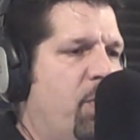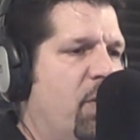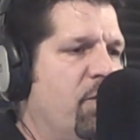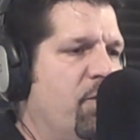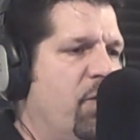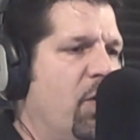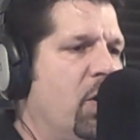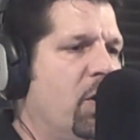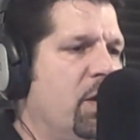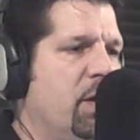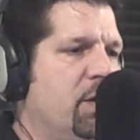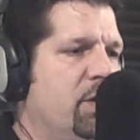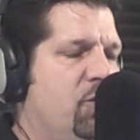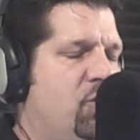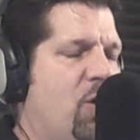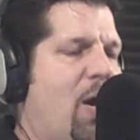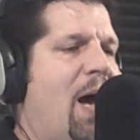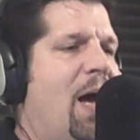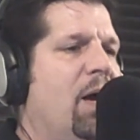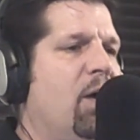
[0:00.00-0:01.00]

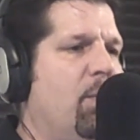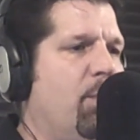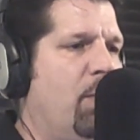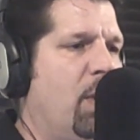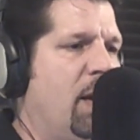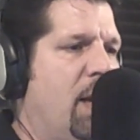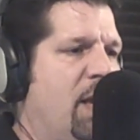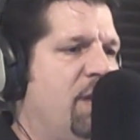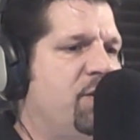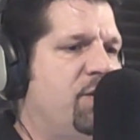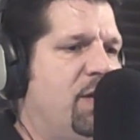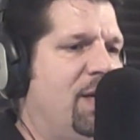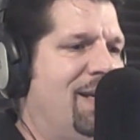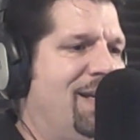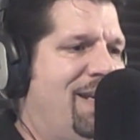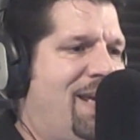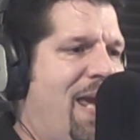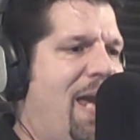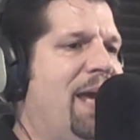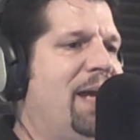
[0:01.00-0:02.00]
perverted child
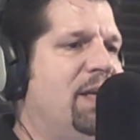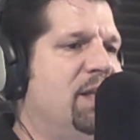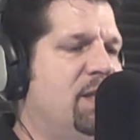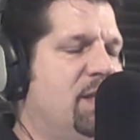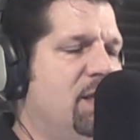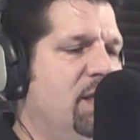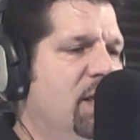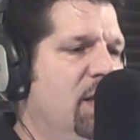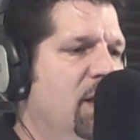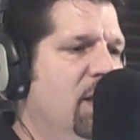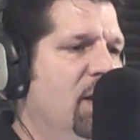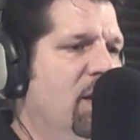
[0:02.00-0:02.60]
molesting case